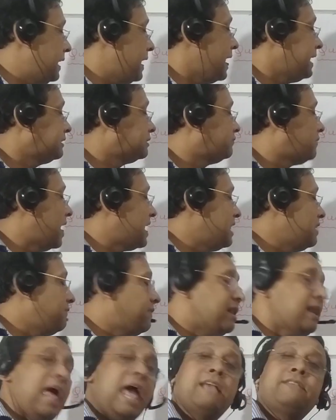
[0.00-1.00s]
x
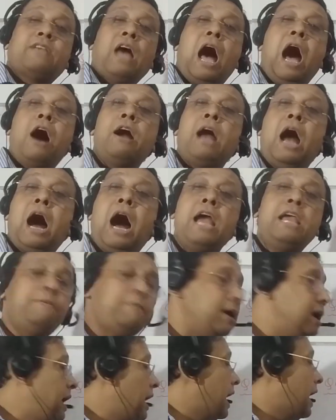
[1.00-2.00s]
variable has
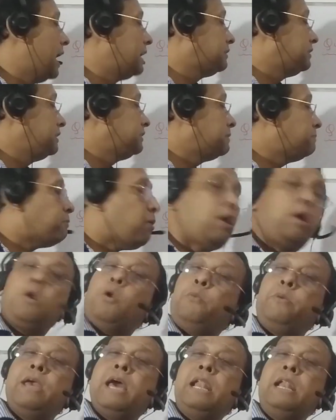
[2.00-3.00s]
high and it's a
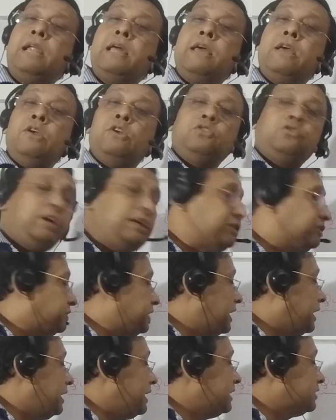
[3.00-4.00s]
polynomial, so its
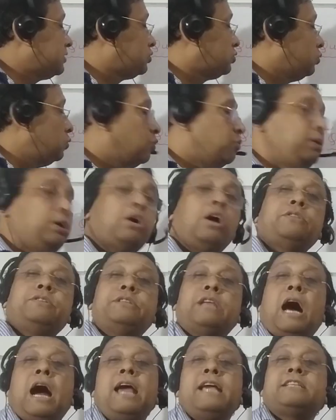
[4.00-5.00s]
degree is 2 because
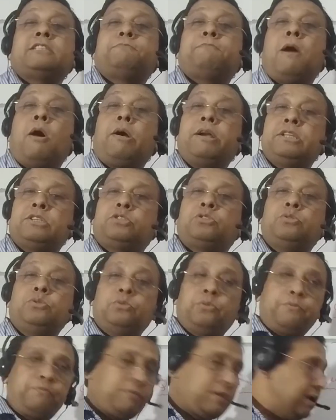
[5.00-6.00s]
its highest power is
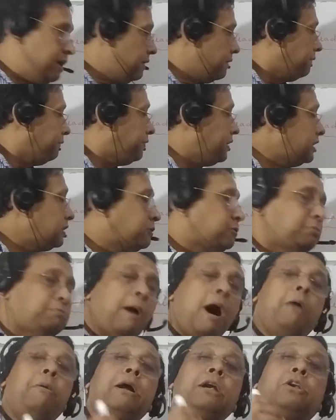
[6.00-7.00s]
2. This
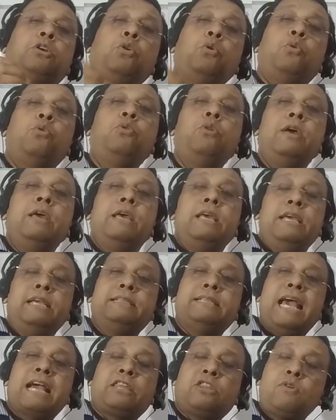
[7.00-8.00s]
power 2
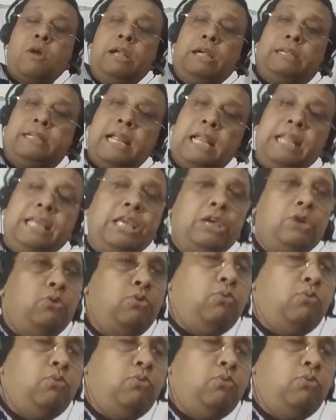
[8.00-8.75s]
is actually telling you